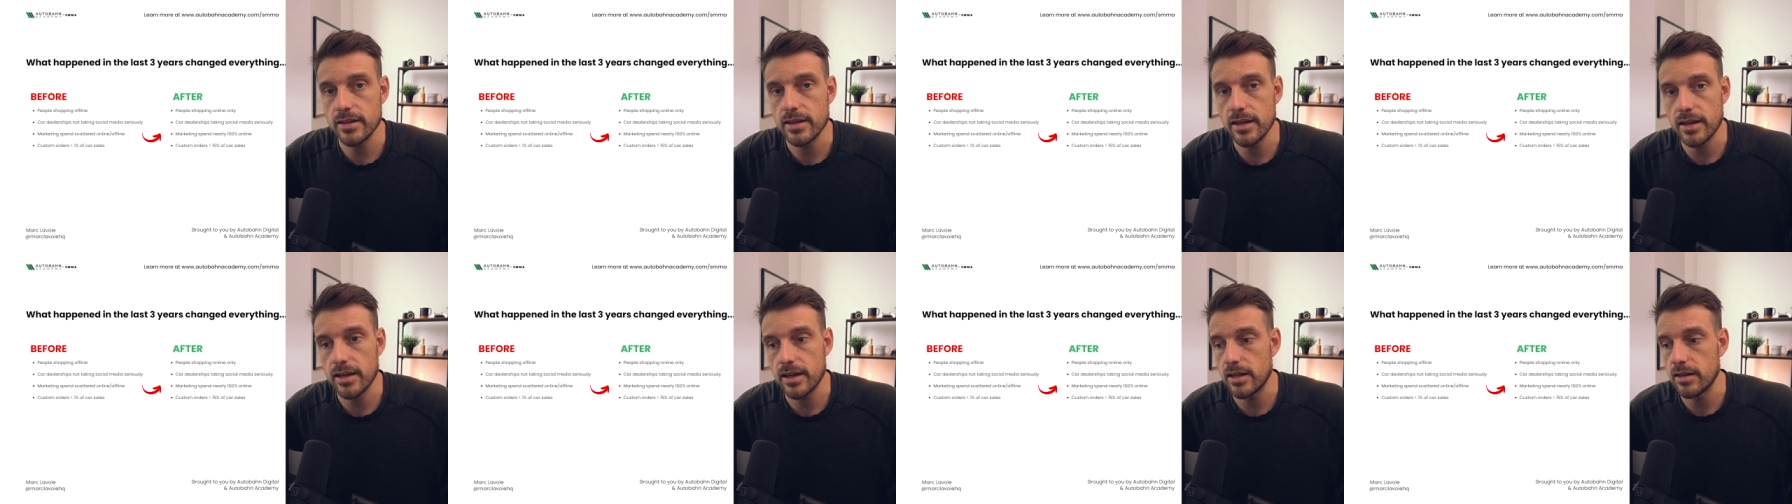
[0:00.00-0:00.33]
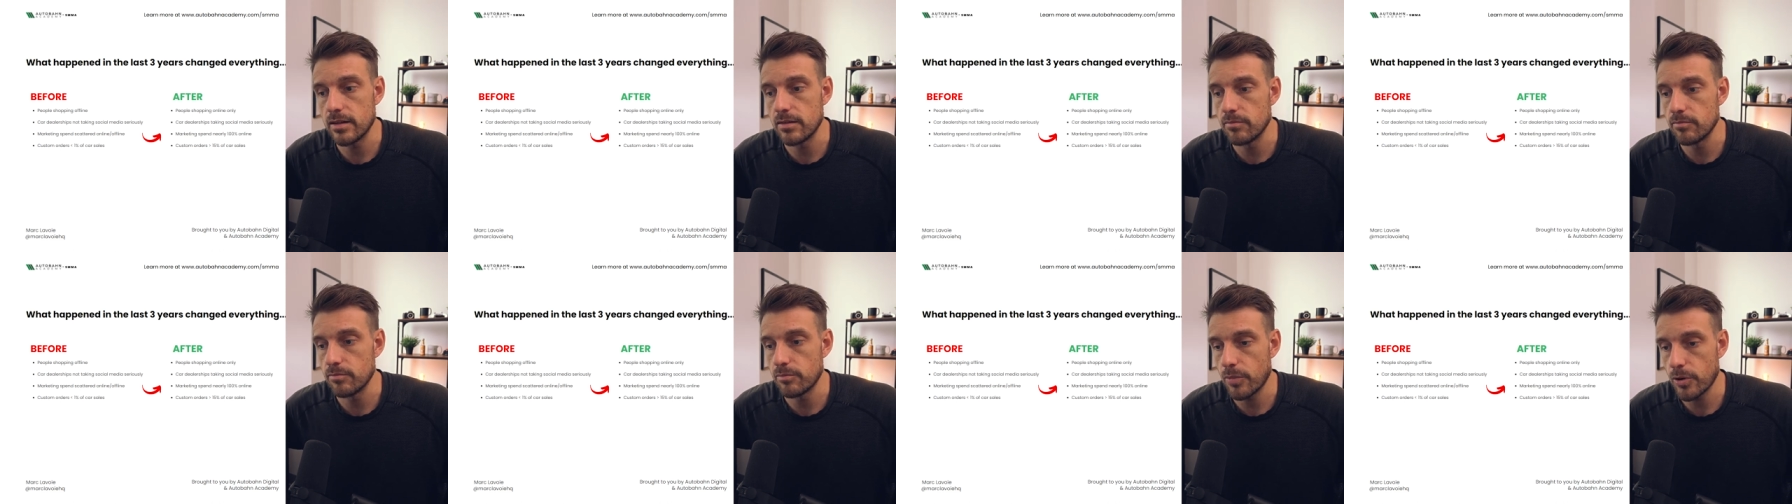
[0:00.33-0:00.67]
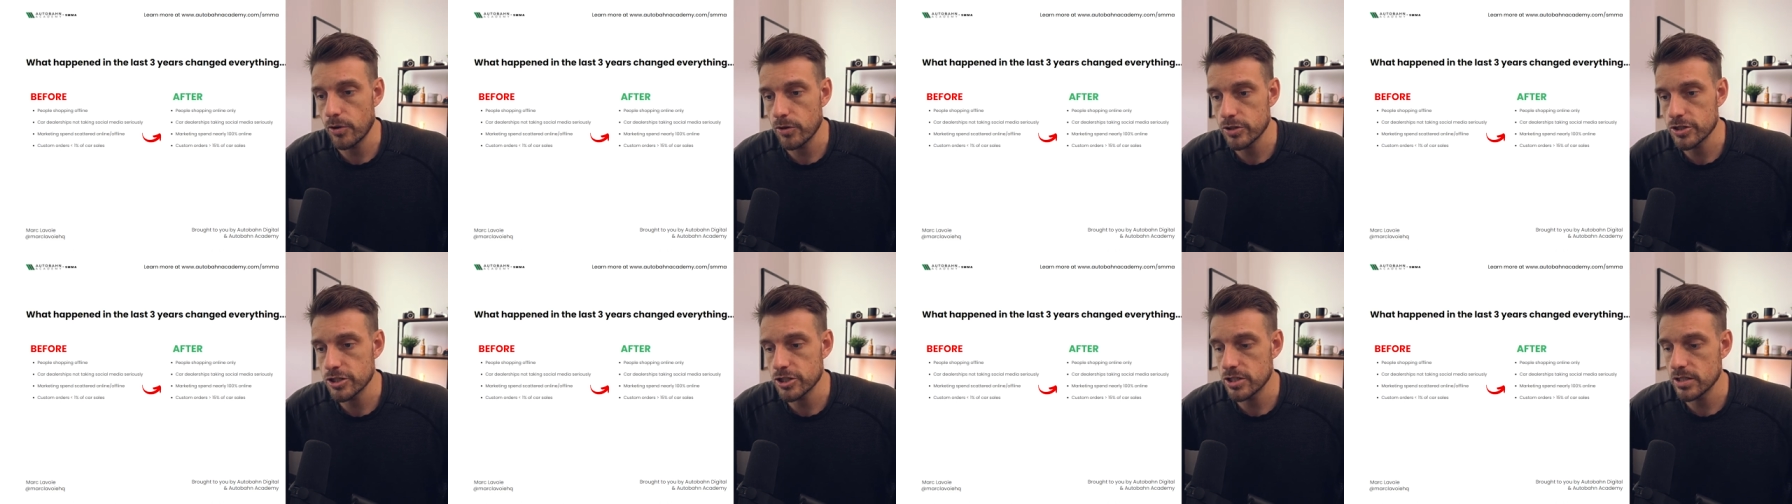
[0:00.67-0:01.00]
that they can
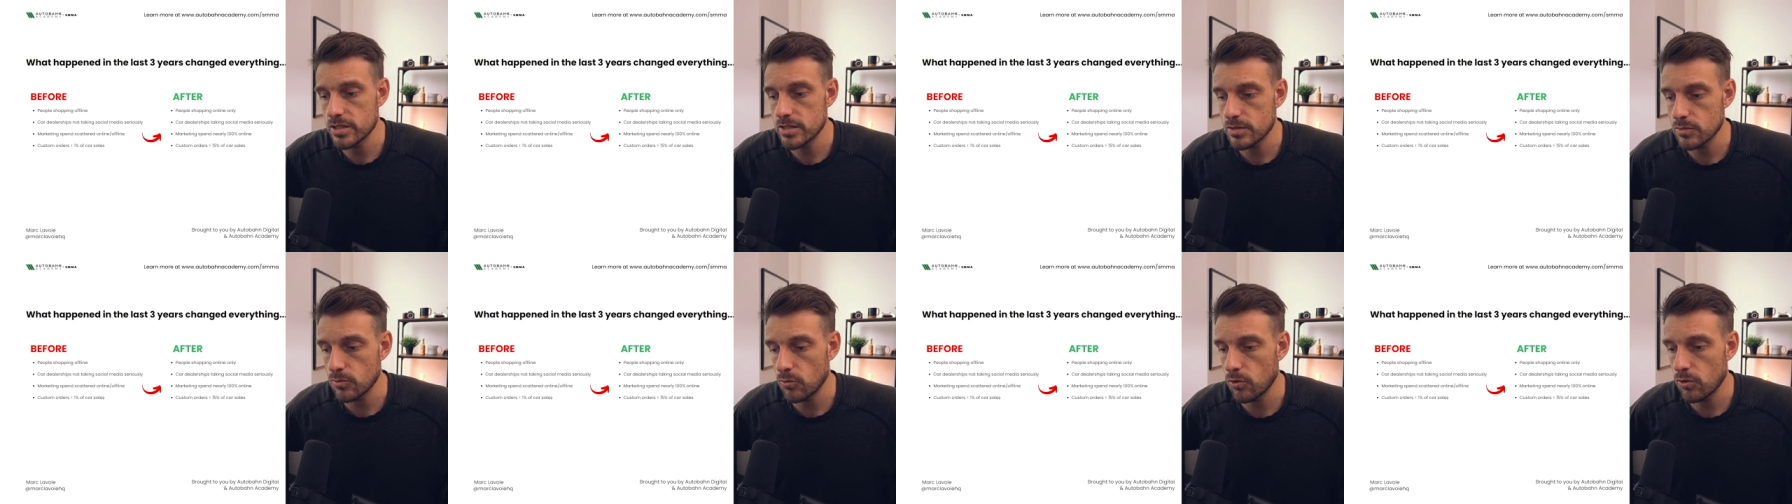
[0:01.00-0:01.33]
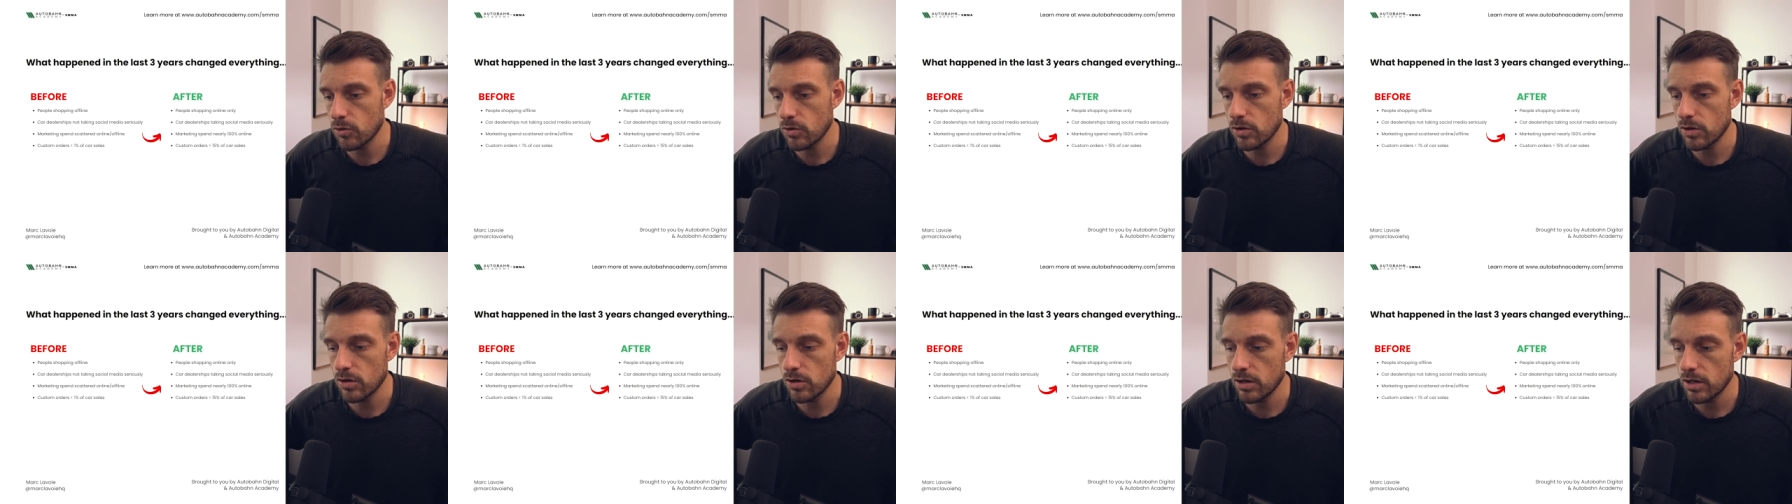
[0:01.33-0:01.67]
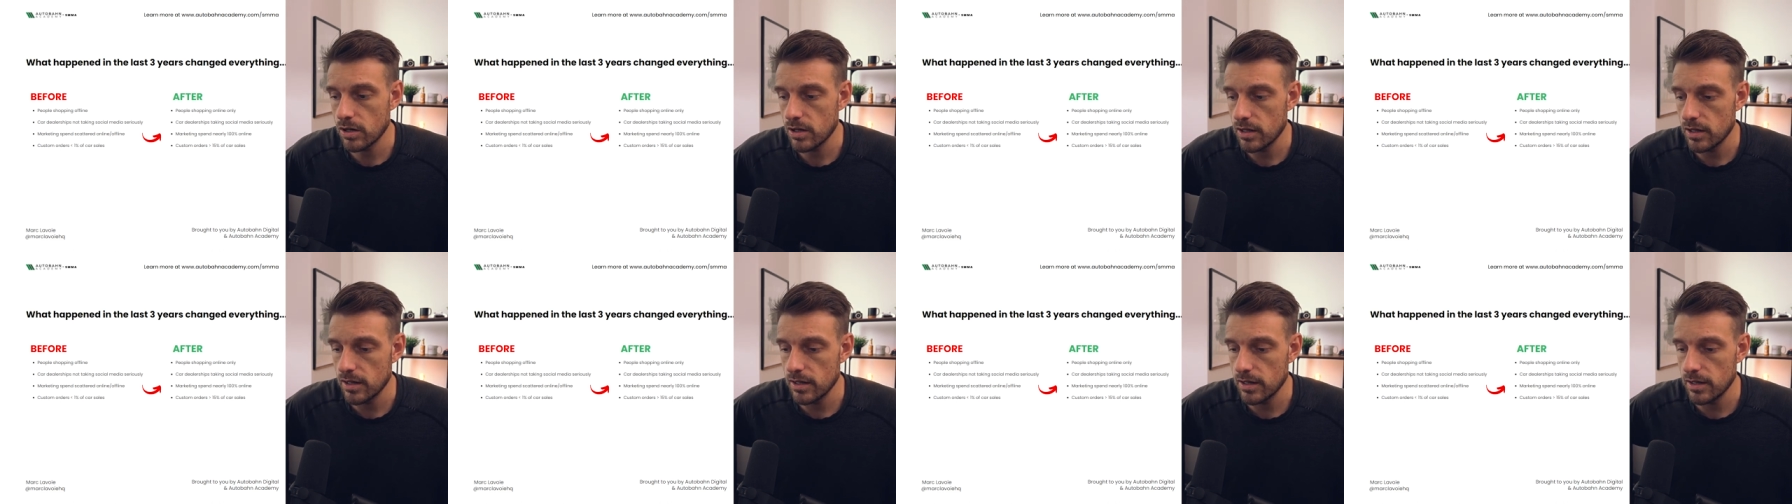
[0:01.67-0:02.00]
purchase
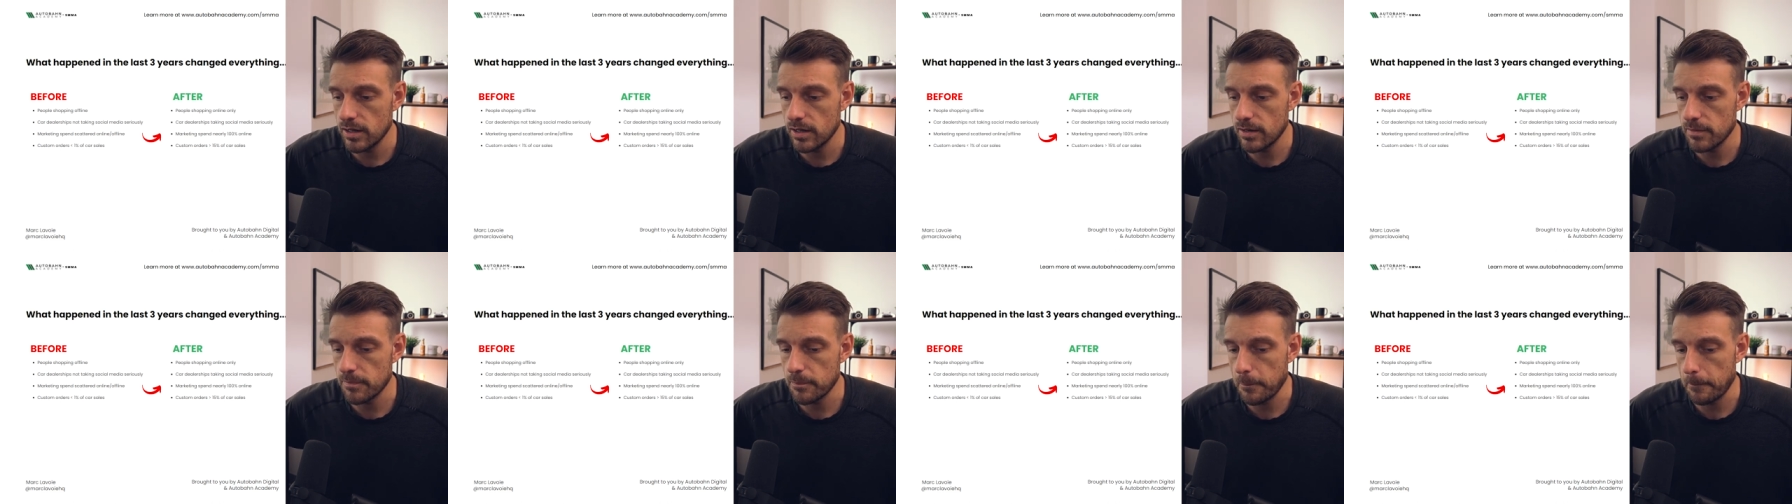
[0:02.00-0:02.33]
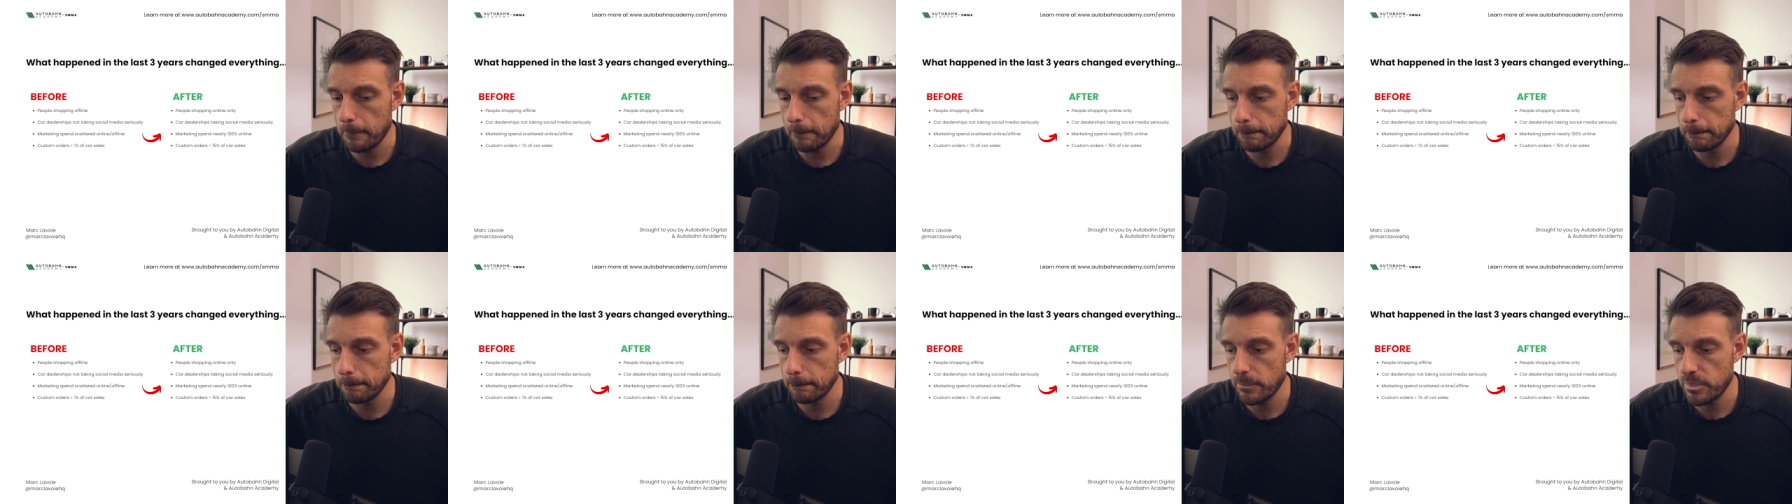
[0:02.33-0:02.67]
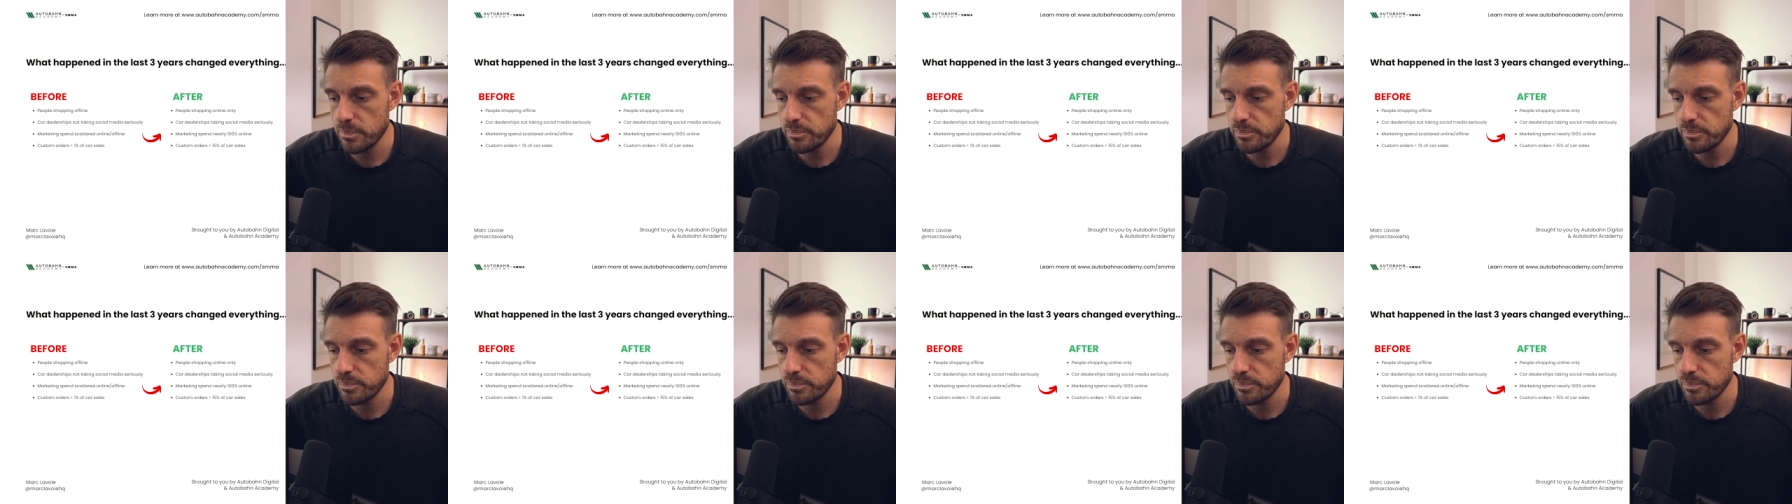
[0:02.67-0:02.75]
or um,